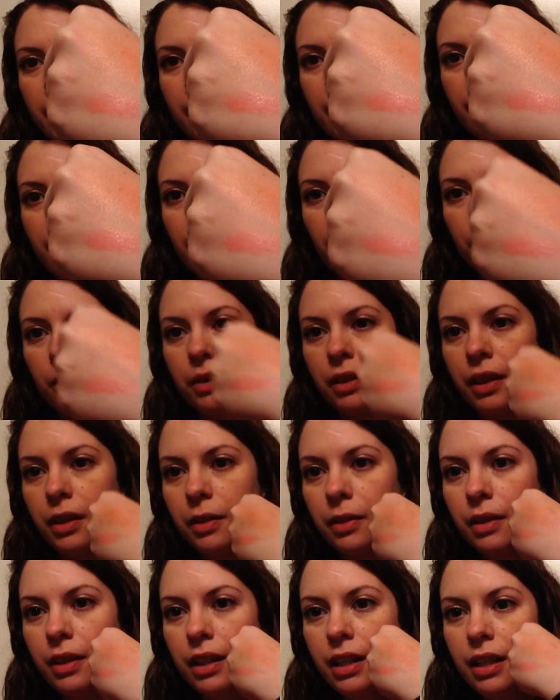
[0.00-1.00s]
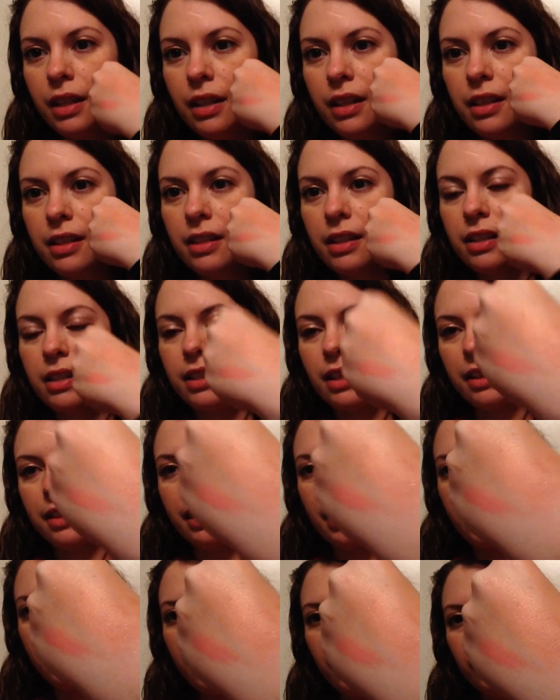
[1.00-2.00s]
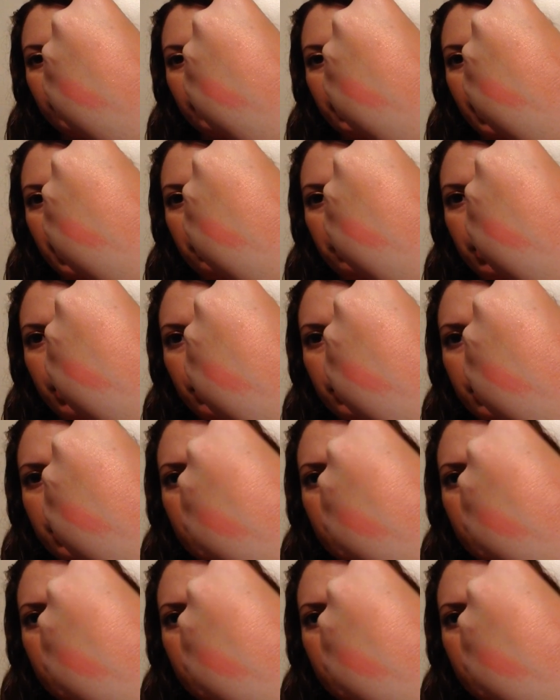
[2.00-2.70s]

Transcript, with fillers: like the color though. This is, I think, color that I would use.